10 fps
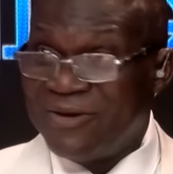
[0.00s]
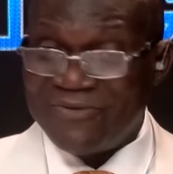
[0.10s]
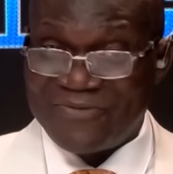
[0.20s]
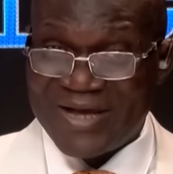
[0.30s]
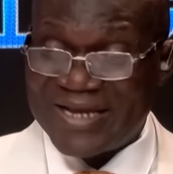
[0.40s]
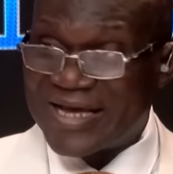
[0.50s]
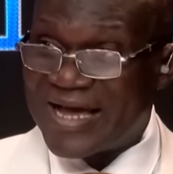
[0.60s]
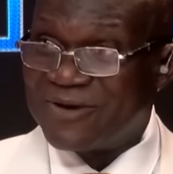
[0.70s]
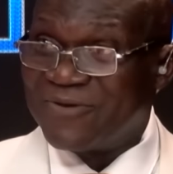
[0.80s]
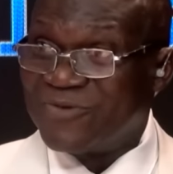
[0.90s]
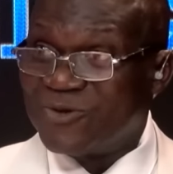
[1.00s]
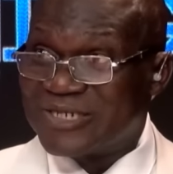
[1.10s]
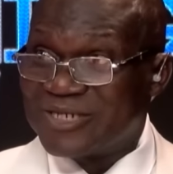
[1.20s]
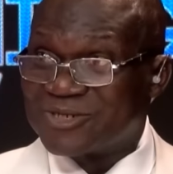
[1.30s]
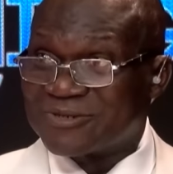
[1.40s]
for any kind of
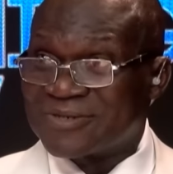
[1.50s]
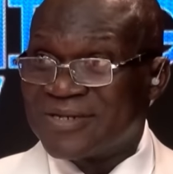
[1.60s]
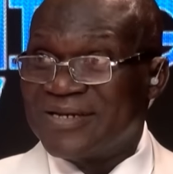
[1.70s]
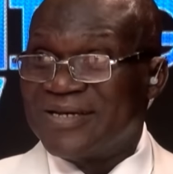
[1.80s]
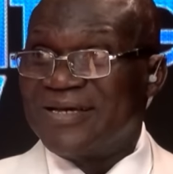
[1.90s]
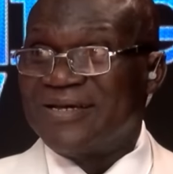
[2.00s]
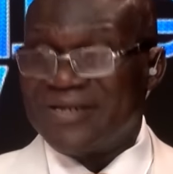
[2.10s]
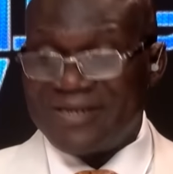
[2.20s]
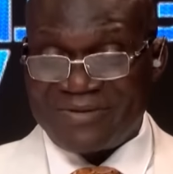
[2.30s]
notation right. in the